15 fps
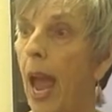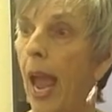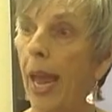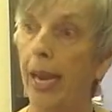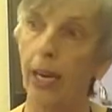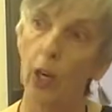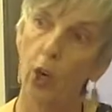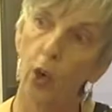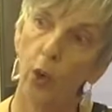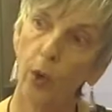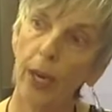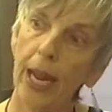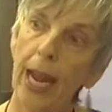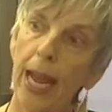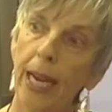And it
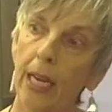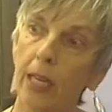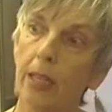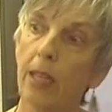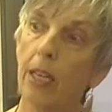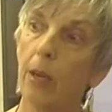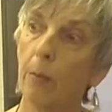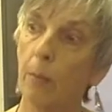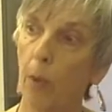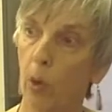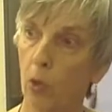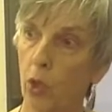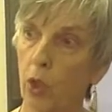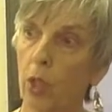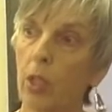created the
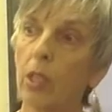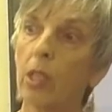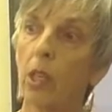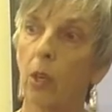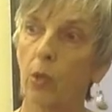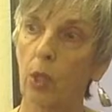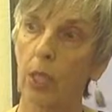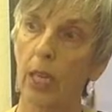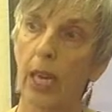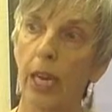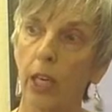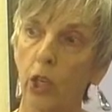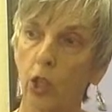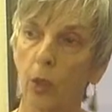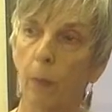emotional
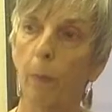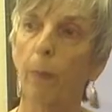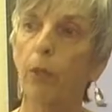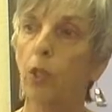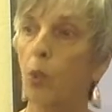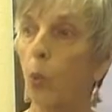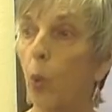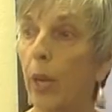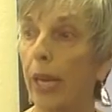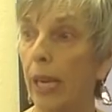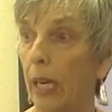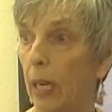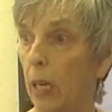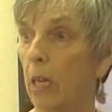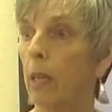association
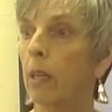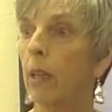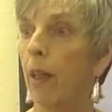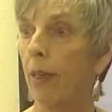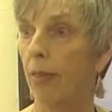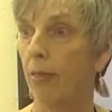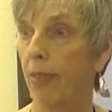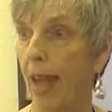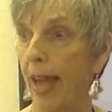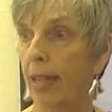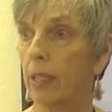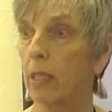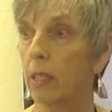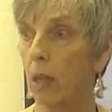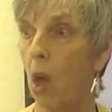between that
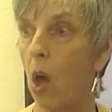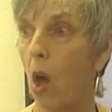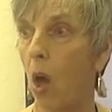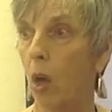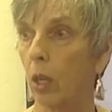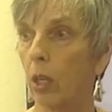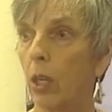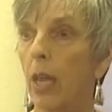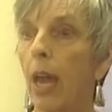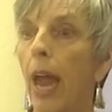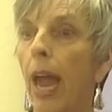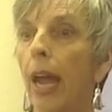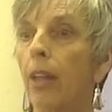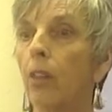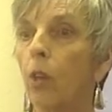song
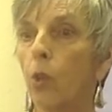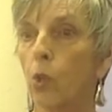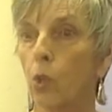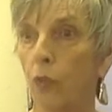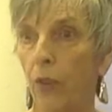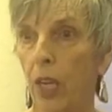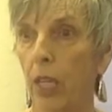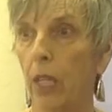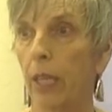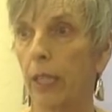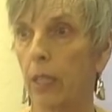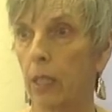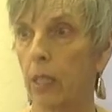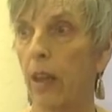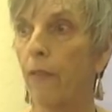and those
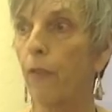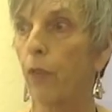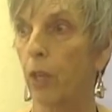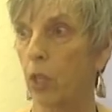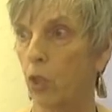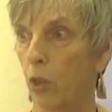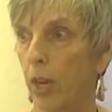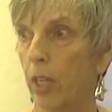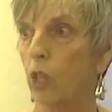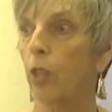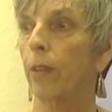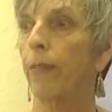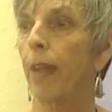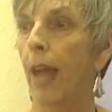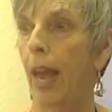feelings, that
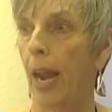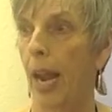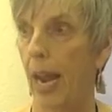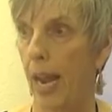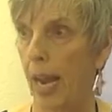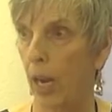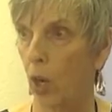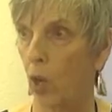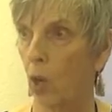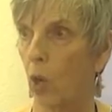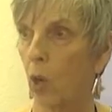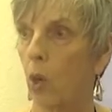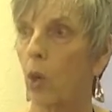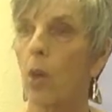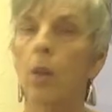frustration, that anger,